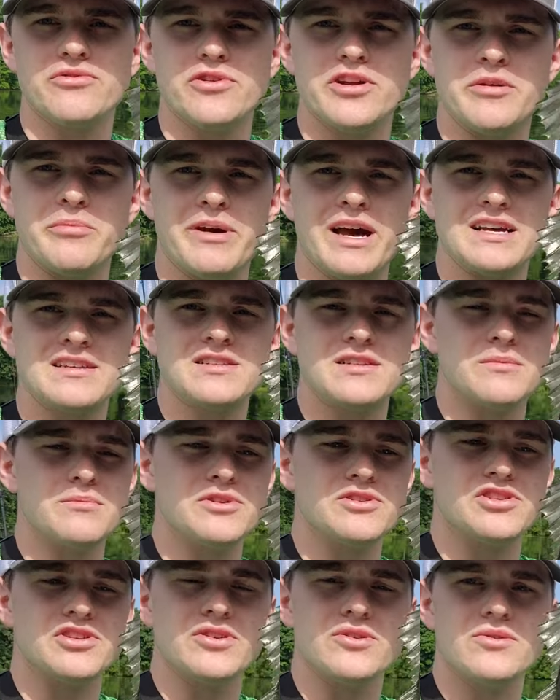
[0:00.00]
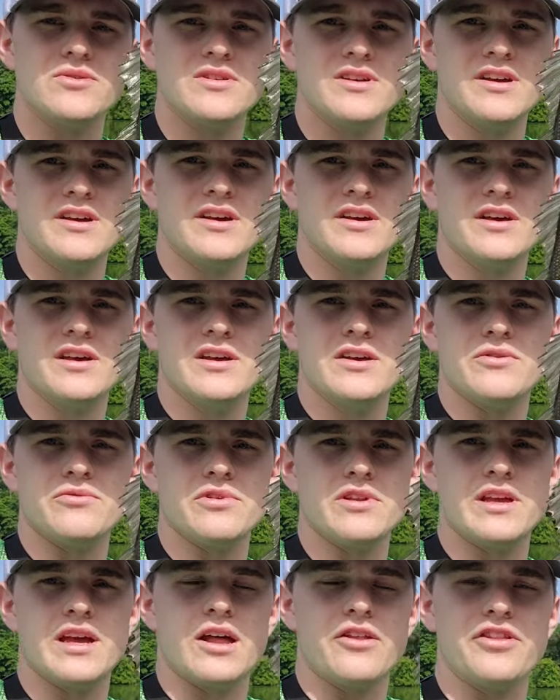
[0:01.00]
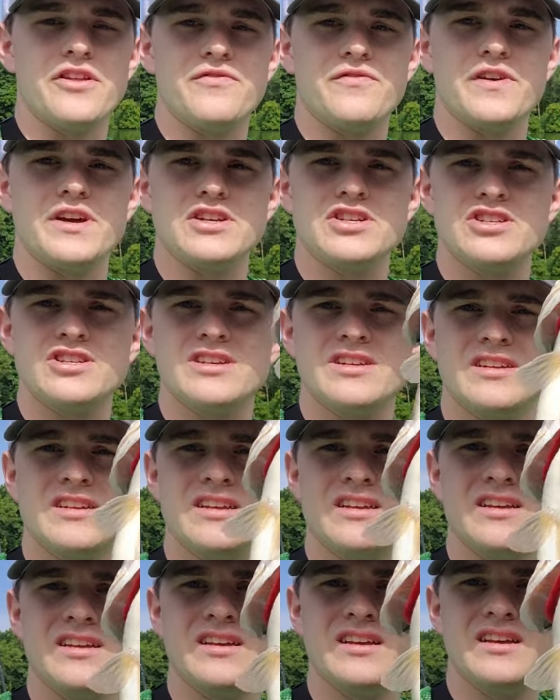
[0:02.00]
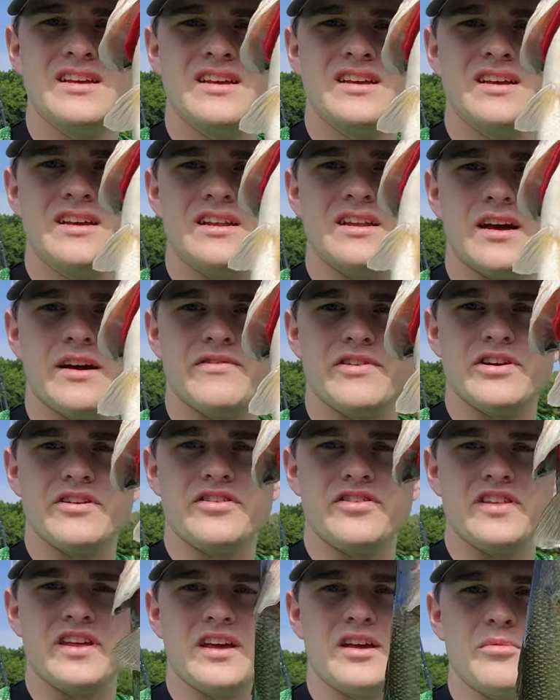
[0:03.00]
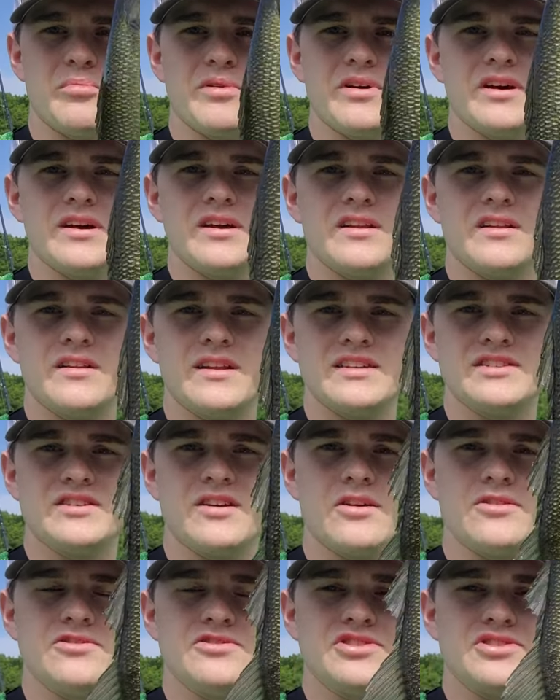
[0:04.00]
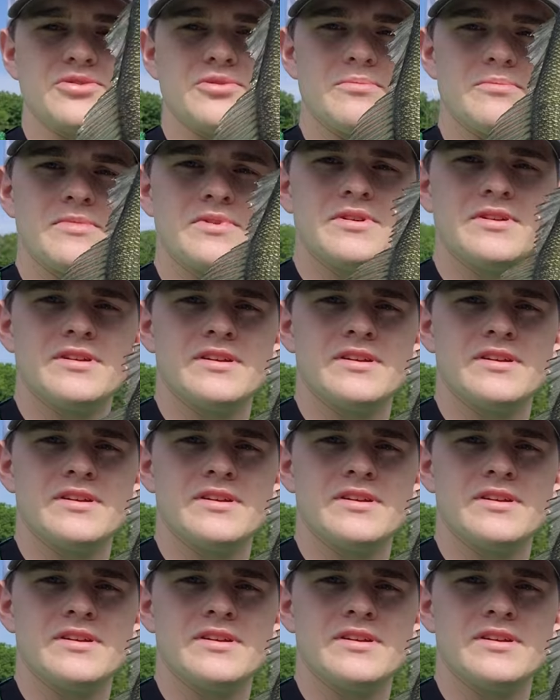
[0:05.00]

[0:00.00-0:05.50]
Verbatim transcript: three, bass number two. Really healthy fish. Not very thick, but nice colors to them.